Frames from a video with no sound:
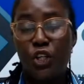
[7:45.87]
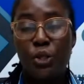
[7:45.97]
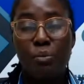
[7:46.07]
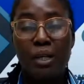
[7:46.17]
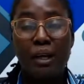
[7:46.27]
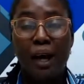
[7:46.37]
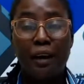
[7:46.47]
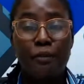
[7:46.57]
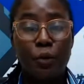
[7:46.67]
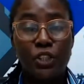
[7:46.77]
You may
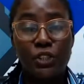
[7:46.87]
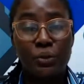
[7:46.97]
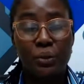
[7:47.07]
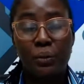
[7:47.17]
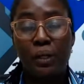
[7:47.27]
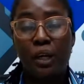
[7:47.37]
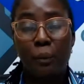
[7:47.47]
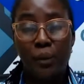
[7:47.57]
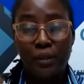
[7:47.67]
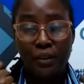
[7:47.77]
have what you're doing
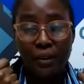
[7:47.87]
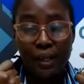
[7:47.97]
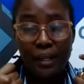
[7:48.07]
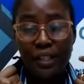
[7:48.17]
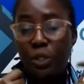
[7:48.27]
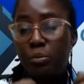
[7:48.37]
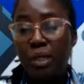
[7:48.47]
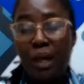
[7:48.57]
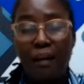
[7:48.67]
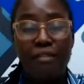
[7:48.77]
up in your head, you
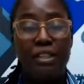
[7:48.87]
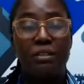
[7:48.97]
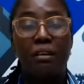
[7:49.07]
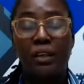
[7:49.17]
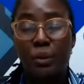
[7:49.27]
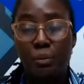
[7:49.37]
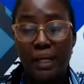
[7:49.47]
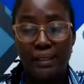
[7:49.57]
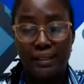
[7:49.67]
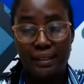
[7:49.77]
may have it
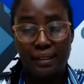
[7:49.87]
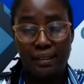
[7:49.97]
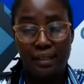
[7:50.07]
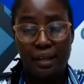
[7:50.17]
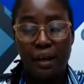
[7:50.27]
documented,